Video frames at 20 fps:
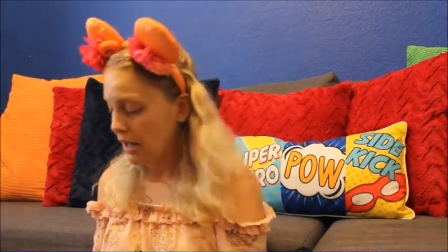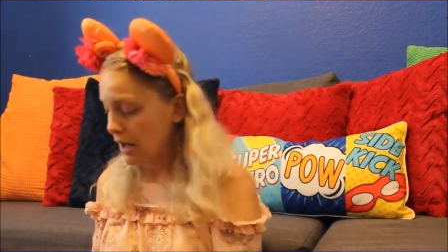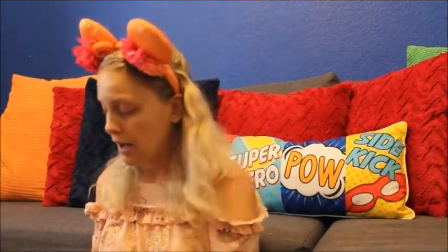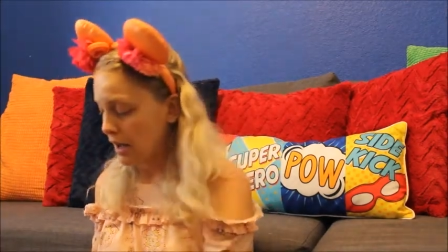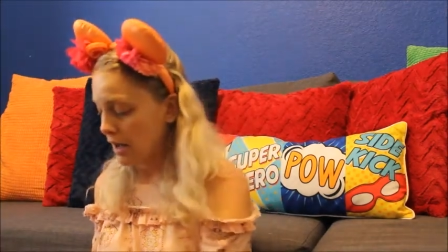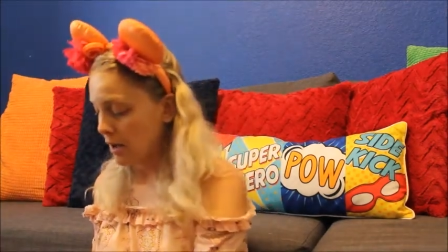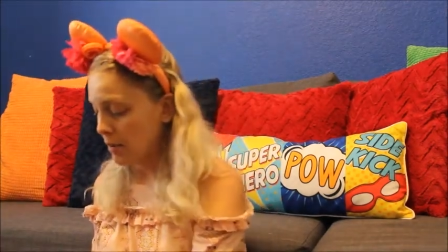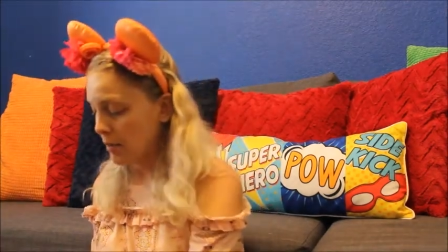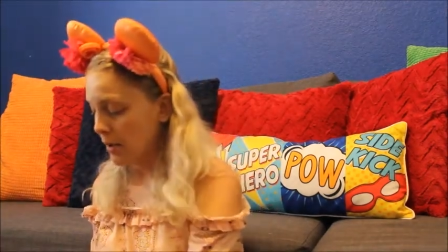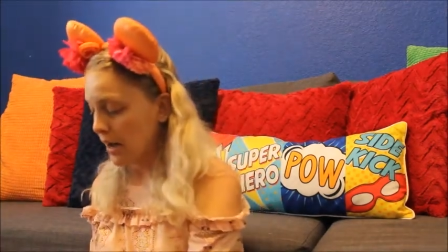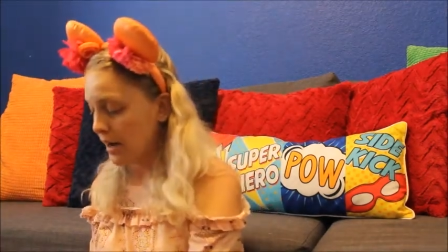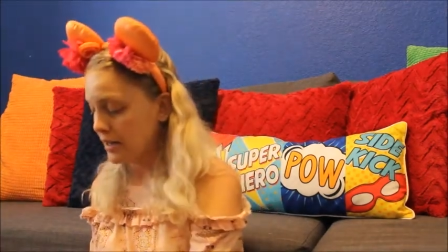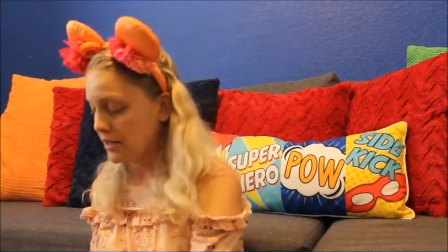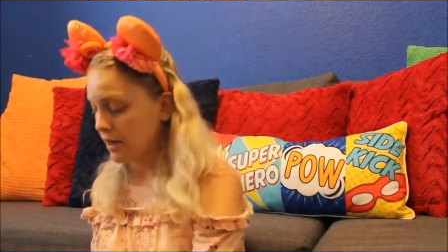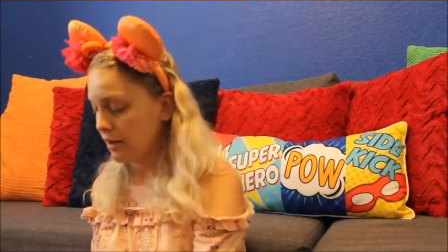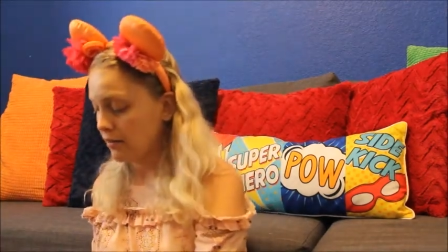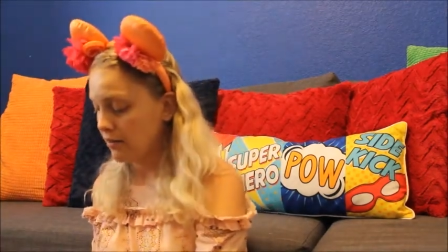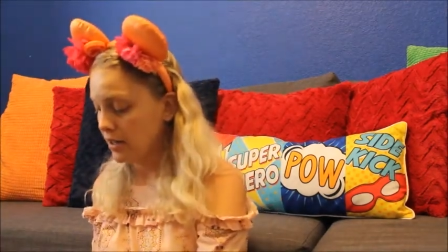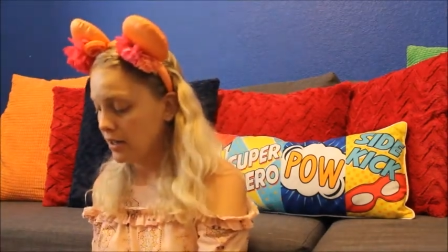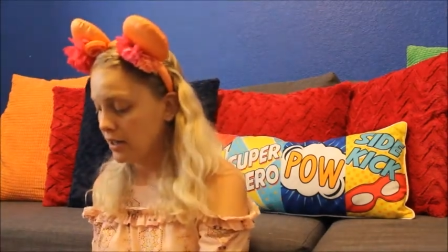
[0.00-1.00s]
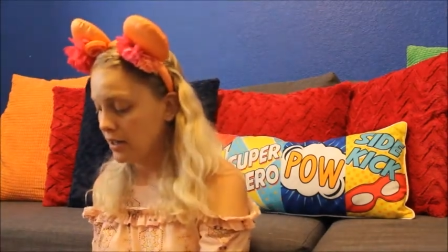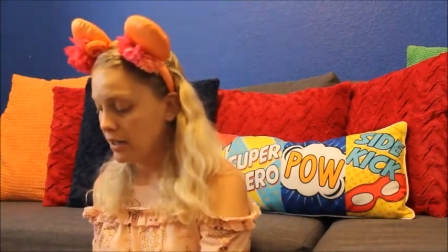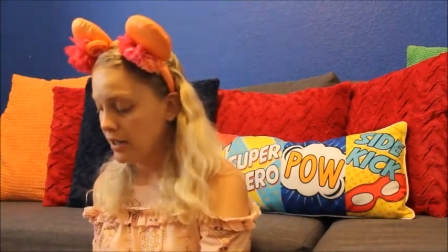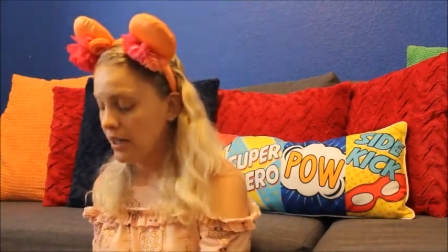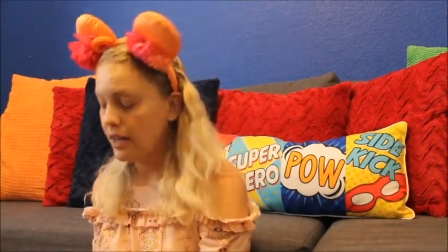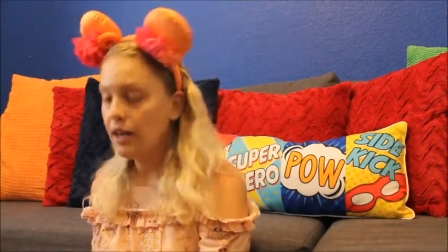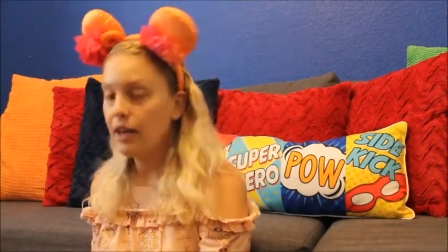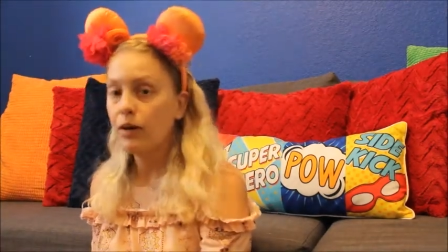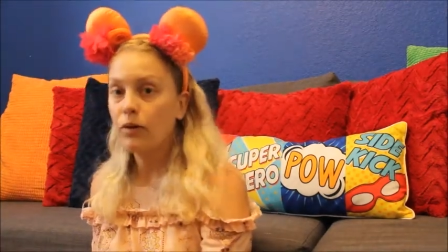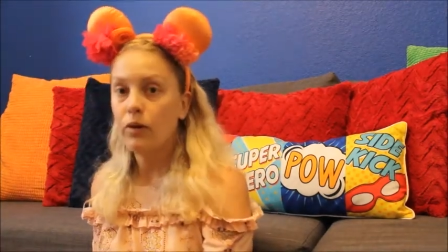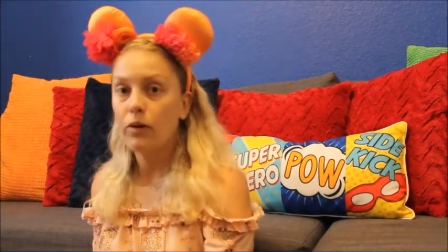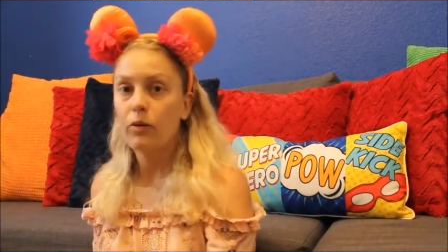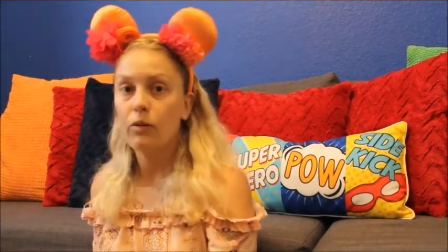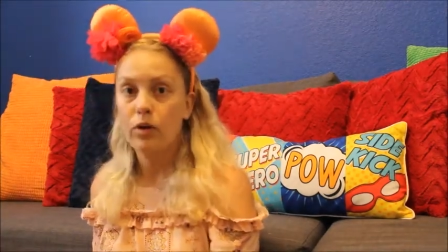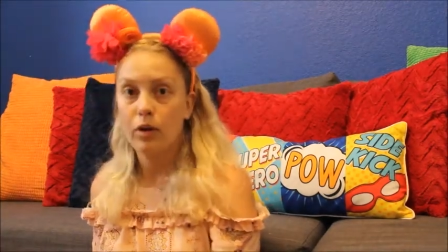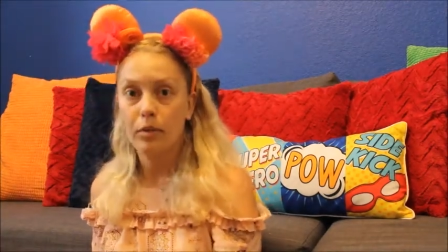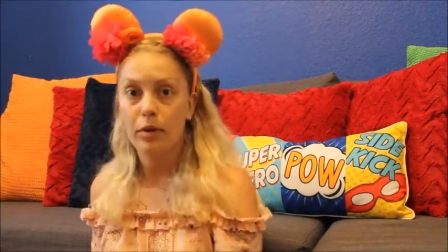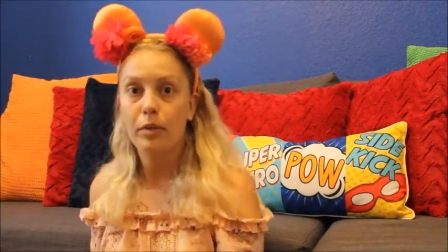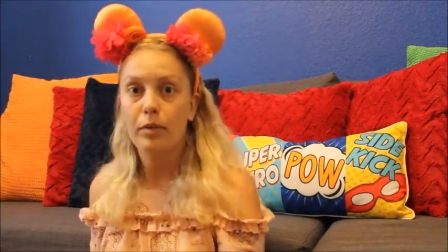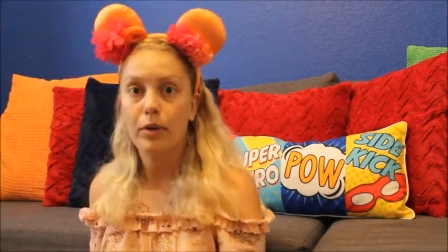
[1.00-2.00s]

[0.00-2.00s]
Um, I definitely will be